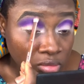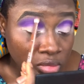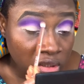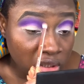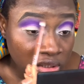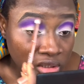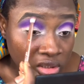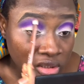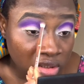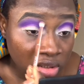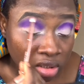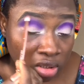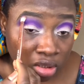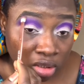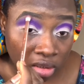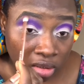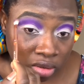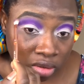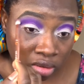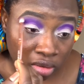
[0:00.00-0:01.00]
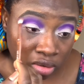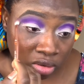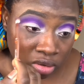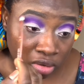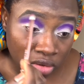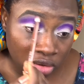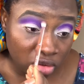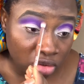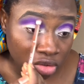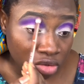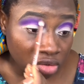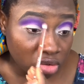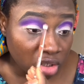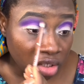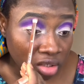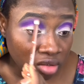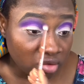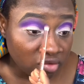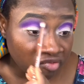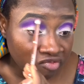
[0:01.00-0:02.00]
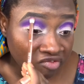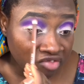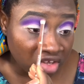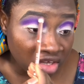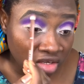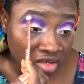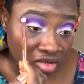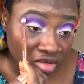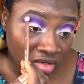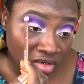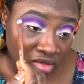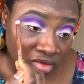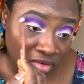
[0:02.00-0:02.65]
blending color, just to kind of fade